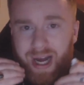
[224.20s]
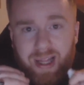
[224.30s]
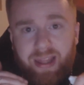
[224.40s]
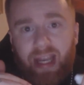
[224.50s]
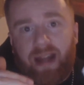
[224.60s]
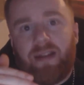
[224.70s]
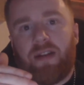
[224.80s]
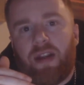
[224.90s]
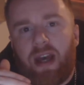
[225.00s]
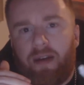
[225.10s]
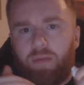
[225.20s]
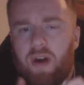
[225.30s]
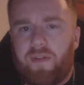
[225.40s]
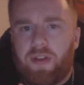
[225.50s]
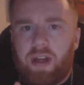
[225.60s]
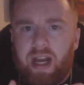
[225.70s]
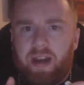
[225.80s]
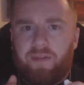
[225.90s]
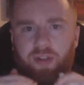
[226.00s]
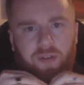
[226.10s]
at the end there, rather than
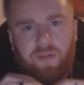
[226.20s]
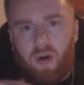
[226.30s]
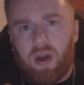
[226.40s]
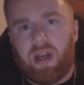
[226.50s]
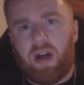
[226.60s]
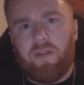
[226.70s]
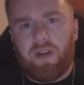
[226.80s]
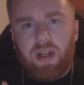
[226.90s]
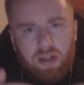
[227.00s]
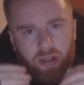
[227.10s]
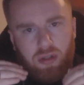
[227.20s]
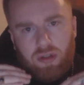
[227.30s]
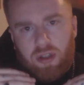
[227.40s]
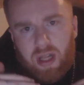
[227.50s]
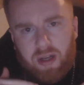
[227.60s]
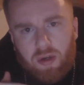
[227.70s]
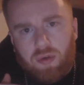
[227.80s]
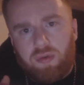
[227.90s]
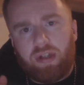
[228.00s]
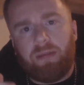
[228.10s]
kind of just falling off, there's also like a
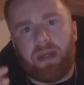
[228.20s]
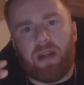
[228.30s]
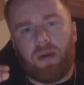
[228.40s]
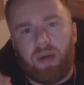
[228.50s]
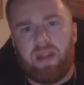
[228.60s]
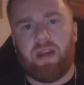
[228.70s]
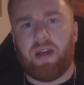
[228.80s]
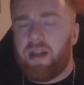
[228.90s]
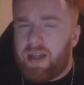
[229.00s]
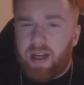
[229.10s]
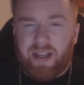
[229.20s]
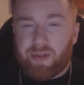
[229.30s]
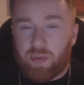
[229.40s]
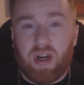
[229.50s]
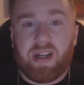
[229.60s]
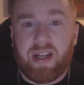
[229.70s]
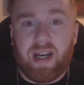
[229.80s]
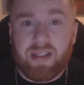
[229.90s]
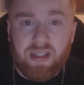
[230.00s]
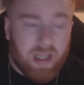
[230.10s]
creamy note in there, and it's really
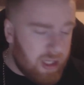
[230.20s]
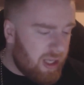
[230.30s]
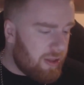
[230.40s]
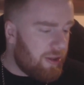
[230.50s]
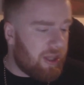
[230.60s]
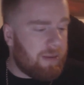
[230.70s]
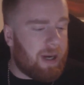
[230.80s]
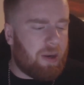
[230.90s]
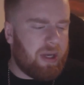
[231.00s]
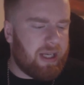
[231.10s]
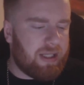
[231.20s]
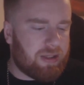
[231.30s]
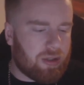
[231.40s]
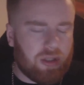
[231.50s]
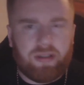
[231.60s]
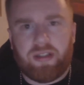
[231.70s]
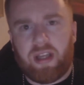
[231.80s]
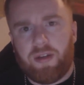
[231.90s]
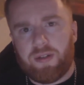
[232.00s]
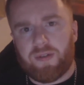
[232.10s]
nice. The thing about it is the custard
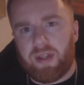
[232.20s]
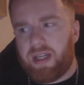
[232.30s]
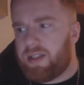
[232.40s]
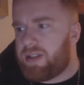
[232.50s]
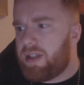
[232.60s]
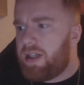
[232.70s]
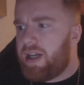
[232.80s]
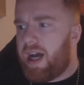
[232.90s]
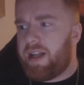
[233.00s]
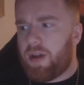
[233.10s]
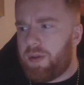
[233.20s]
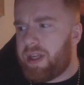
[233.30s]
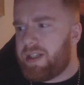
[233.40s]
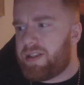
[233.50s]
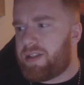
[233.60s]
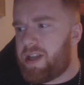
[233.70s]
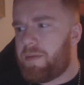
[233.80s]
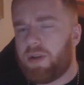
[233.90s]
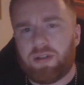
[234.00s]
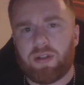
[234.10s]
they use for this, I don't think it's the
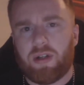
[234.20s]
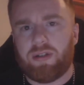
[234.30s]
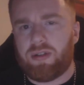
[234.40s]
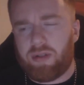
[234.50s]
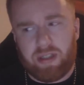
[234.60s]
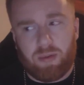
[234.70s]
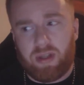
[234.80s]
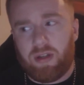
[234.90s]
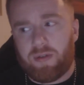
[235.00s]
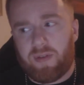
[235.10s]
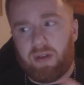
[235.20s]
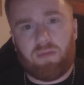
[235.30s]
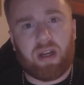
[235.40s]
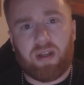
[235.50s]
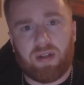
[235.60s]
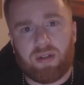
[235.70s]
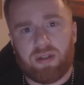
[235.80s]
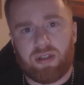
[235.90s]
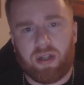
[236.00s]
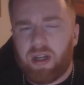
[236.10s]
same custard concentrate as what they use for their regular
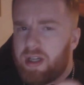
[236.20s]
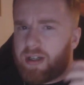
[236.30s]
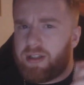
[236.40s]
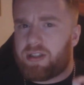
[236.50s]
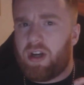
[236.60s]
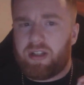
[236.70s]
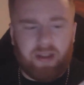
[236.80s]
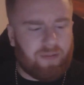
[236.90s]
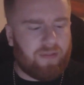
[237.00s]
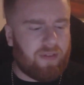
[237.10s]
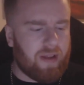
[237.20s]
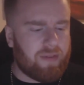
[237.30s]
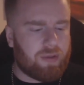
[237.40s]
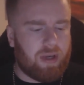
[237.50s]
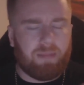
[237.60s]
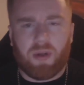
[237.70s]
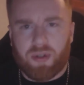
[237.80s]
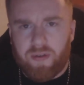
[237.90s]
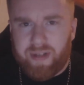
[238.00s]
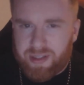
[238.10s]
custard, because it's got different flavour to it. I'm
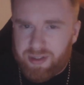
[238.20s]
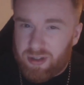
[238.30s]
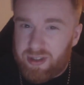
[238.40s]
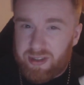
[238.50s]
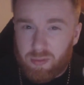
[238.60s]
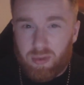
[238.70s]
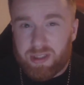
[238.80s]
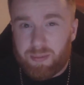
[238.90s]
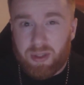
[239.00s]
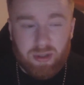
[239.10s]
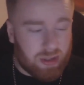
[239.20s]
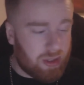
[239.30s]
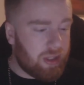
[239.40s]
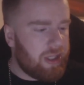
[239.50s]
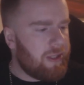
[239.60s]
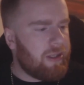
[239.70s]
not sure if that's just because it's a raspberry custard